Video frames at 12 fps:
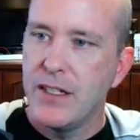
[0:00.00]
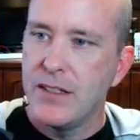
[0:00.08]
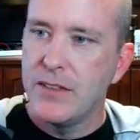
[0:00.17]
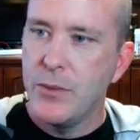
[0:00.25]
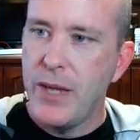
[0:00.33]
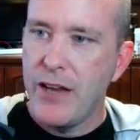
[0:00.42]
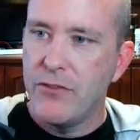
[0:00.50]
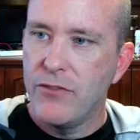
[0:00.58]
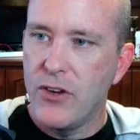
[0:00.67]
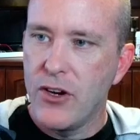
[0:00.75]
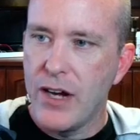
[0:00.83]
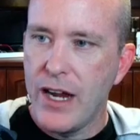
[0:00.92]
So we have
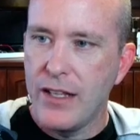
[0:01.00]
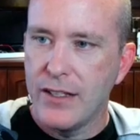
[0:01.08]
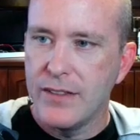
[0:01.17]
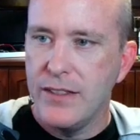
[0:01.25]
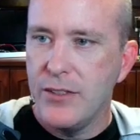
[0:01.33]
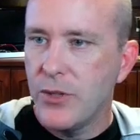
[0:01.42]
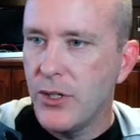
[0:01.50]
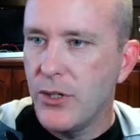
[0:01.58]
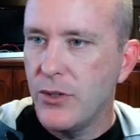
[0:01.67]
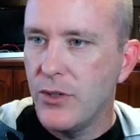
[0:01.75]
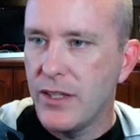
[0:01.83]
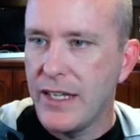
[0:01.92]
var alloc
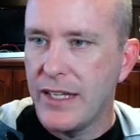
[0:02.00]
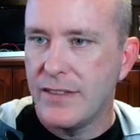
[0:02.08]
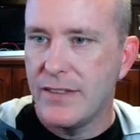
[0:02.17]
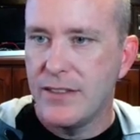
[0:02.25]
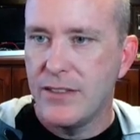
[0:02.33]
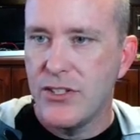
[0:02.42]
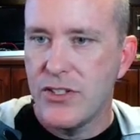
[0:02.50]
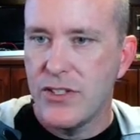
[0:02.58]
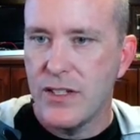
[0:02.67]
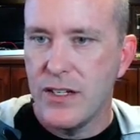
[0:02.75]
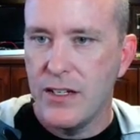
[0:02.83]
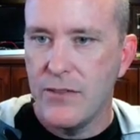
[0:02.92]
0. That's
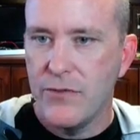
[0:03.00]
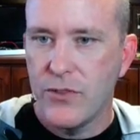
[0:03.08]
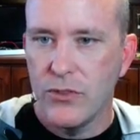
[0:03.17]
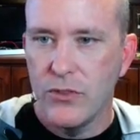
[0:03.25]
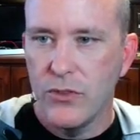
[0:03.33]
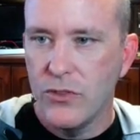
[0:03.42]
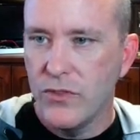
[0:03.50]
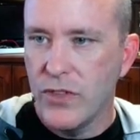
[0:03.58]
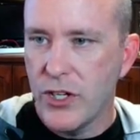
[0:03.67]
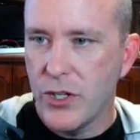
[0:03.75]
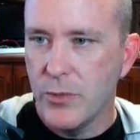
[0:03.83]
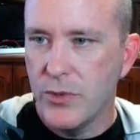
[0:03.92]
just for local
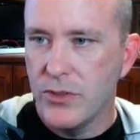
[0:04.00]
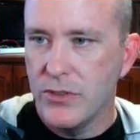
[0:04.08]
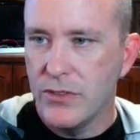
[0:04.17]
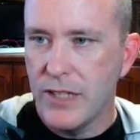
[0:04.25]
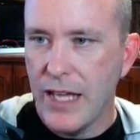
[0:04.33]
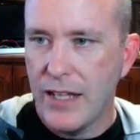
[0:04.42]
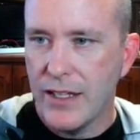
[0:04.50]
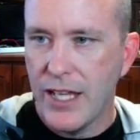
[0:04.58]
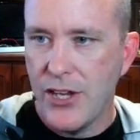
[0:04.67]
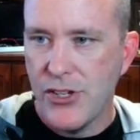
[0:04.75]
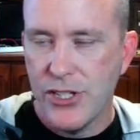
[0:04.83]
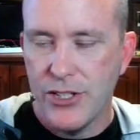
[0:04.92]
variable
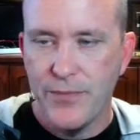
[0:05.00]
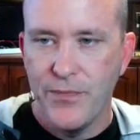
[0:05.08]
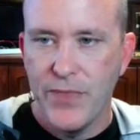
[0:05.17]
allocation.